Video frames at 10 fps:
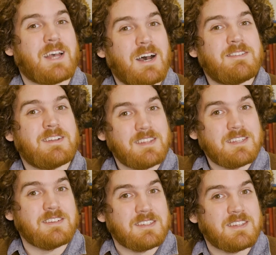after
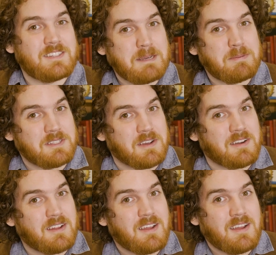listening to this
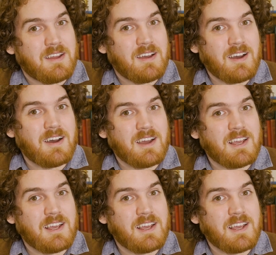episode, I,